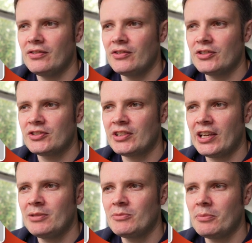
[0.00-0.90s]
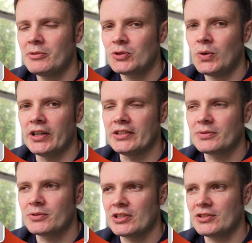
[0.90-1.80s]
the same number twice,
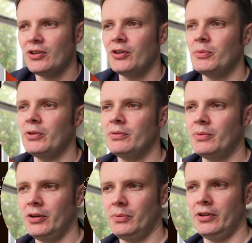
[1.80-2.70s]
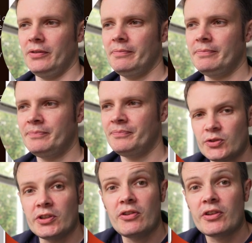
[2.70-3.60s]
which is not what I want. So
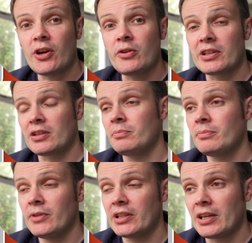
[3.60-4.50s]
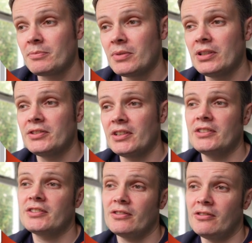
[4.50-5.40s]
I know the coding
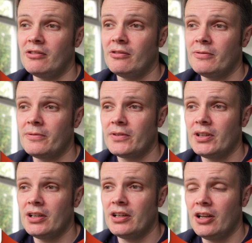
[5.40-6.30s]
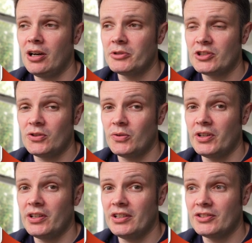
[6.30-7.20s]
capabilities of Llama
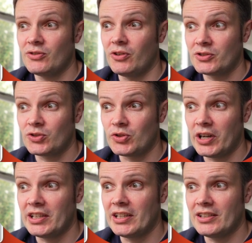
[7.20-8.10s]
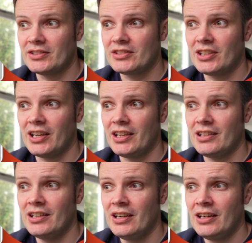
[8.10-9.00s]
2 is not as great as, say,